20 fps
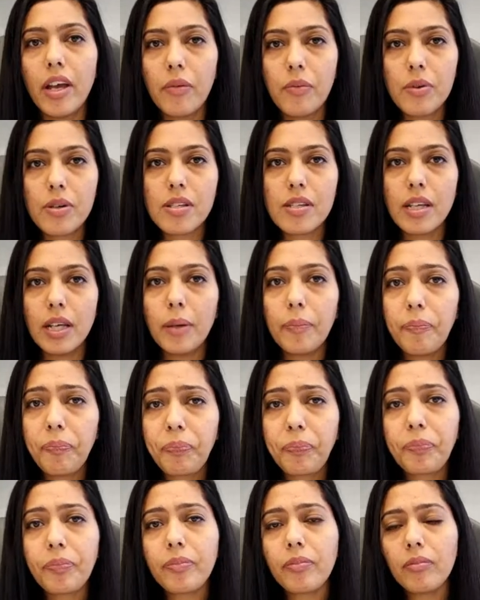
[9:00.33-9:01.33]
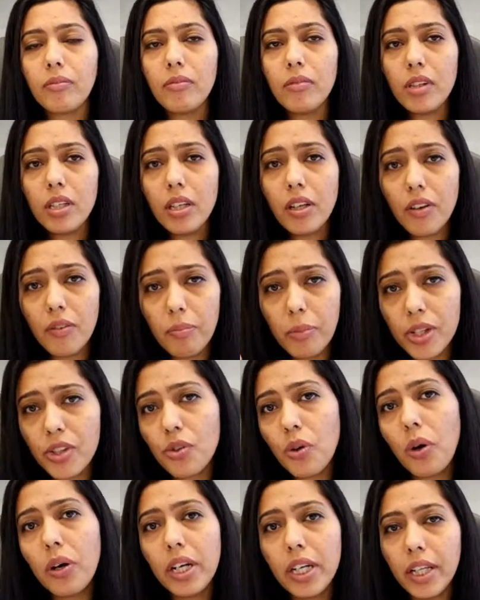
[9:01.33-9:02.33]
I would say
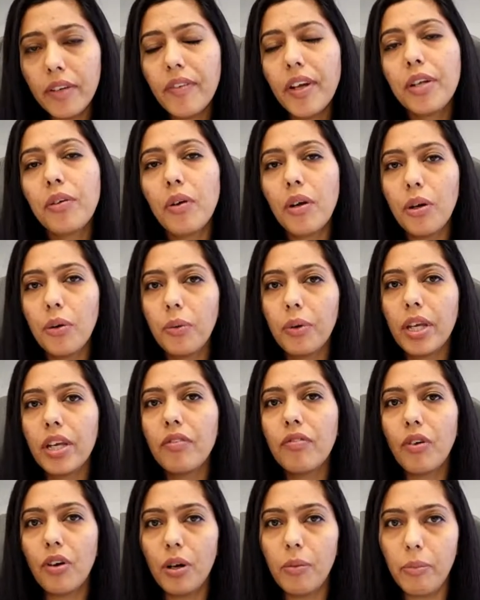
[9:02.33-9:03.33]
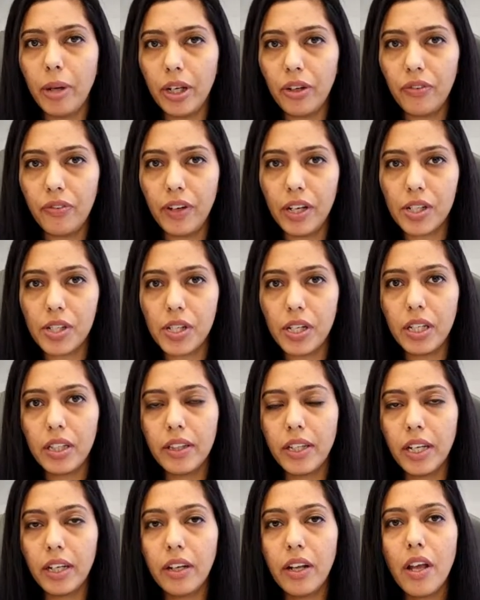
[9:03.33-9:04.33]
majority when you are looking for a manufacturing,
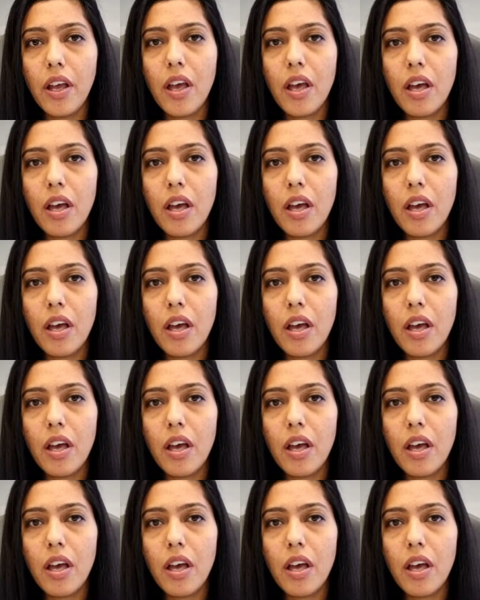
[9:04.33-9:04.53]
then